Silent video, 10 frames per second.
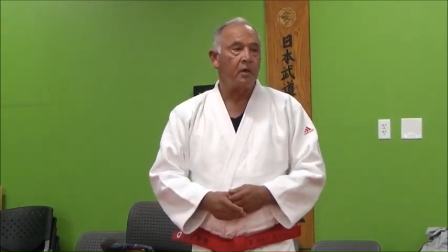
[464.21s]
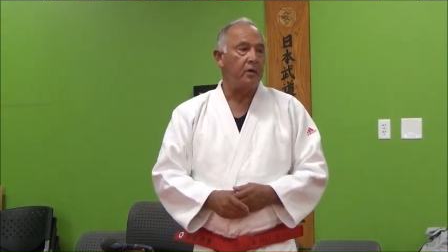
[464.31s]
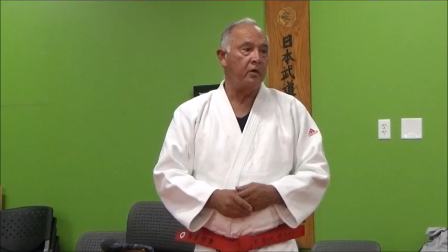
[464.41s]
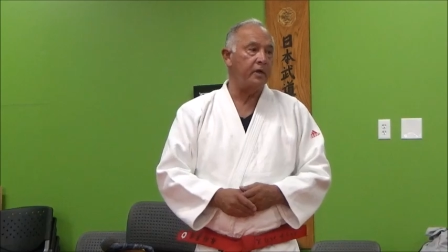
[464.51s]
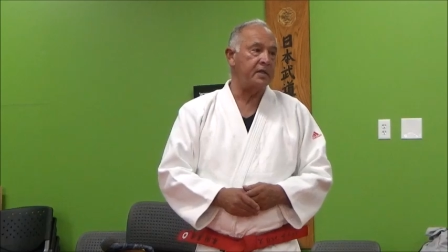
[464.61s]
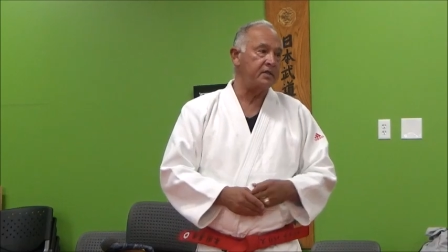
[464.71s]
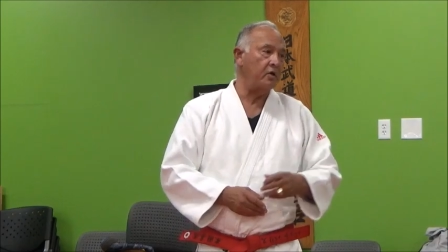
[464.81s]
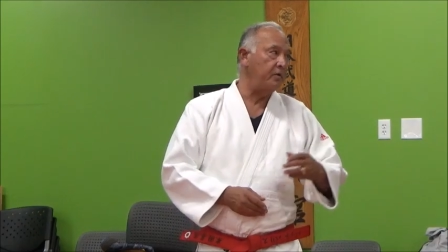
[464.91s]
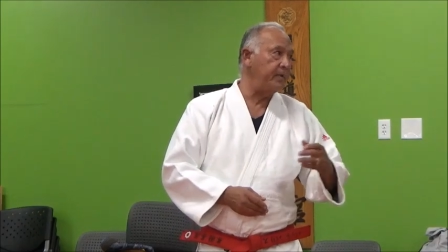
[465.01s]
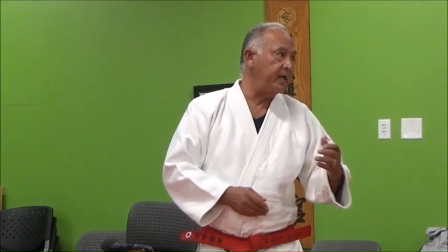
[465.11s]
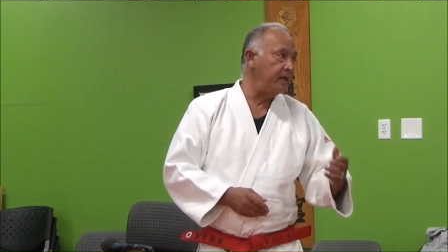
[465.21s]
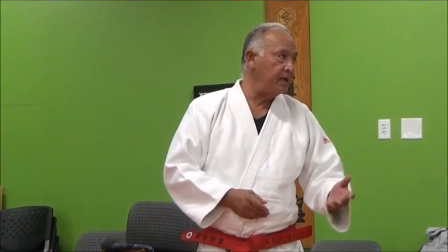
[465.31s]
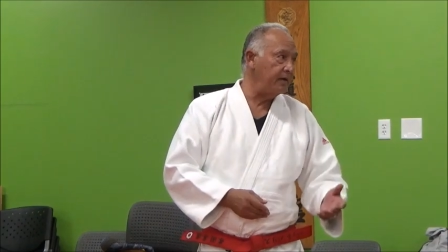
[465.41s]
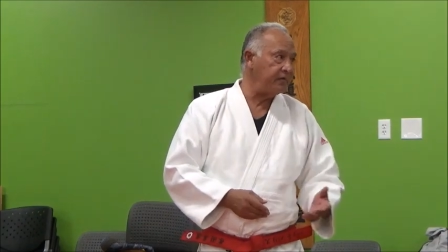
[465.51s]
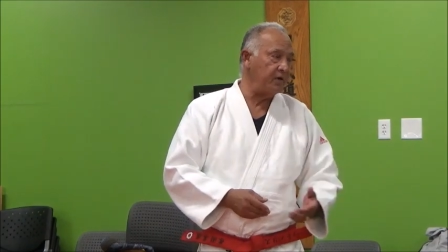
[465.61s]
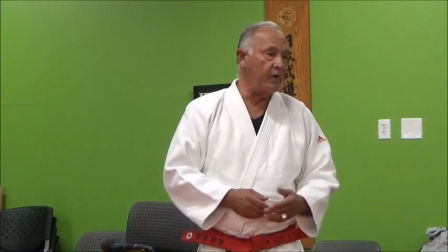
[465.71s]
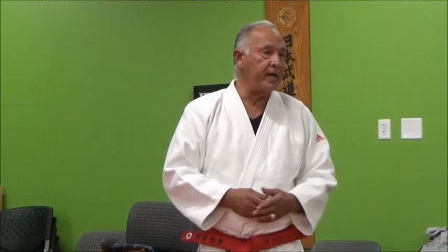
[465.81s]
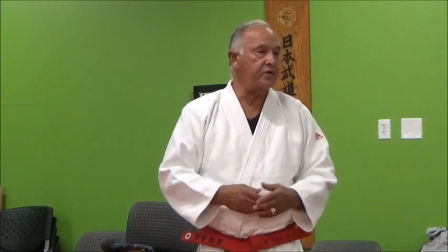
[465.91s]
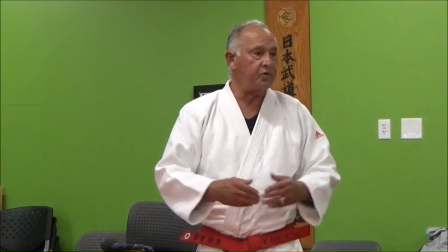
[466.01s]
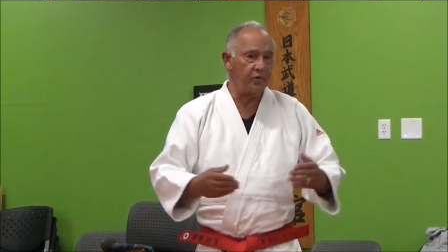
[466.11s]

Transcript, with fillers: You don't necessarily be lifting weights.